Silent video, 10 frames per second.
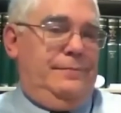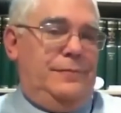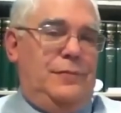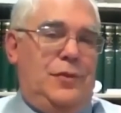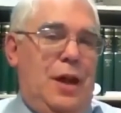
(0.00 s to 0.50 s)

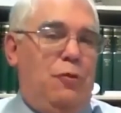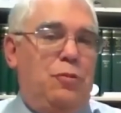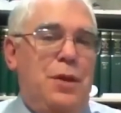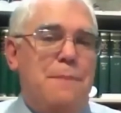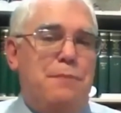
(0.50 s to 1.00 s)
That was
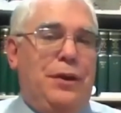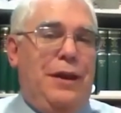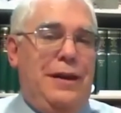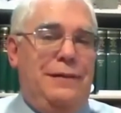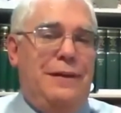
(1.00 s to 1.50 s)

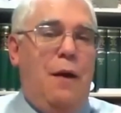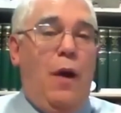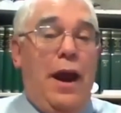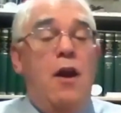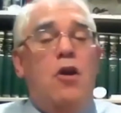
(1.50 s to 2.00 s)
manipulated that
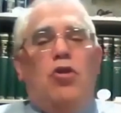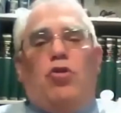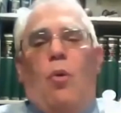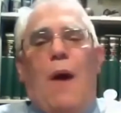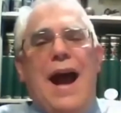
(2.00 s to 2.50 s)
way. So
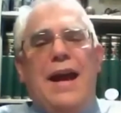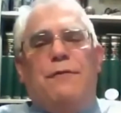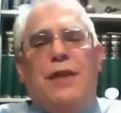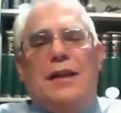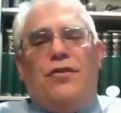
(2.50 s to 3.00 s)
why, if
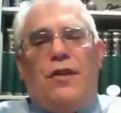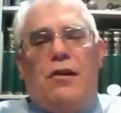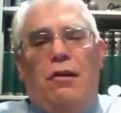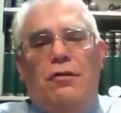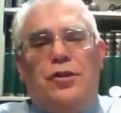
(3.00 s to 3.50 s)
that's the
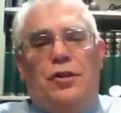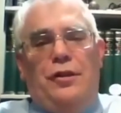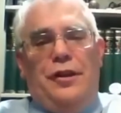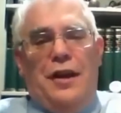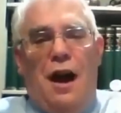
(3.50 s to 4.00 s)
culture
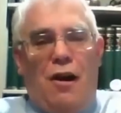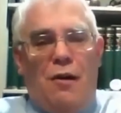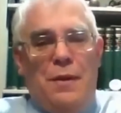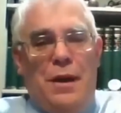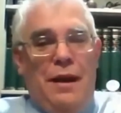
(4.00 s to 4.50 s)
in the
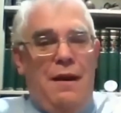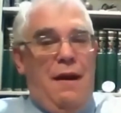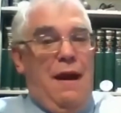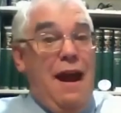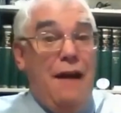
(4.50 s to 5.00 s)
Army
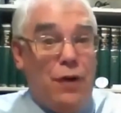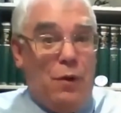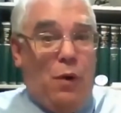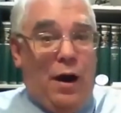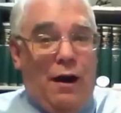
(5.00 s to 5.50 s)

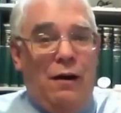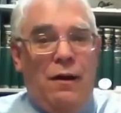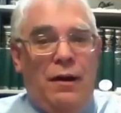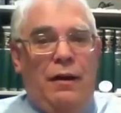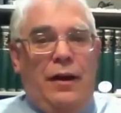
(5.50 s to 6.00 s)
everywhere,
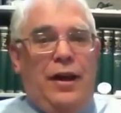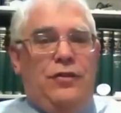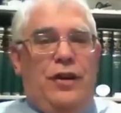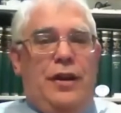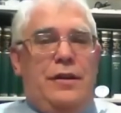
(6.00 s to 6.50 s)

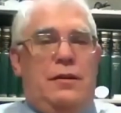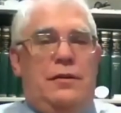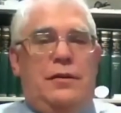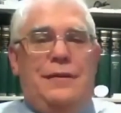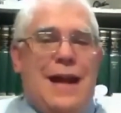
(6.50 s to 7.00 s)
is it
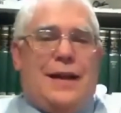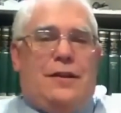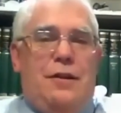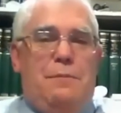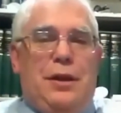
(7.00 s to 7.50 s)
not
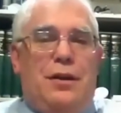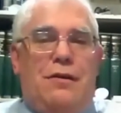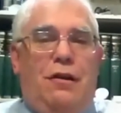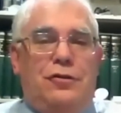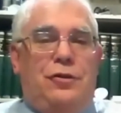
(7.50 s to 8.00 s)
going to be the
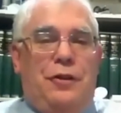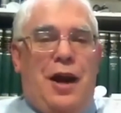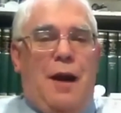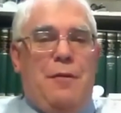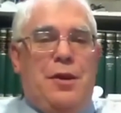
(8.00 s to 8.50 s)
culture of the
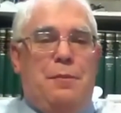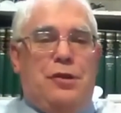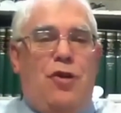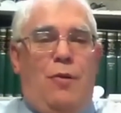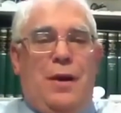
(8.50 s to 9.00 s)
Army of the
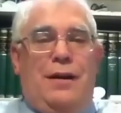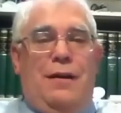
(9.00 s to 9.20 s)
Potomac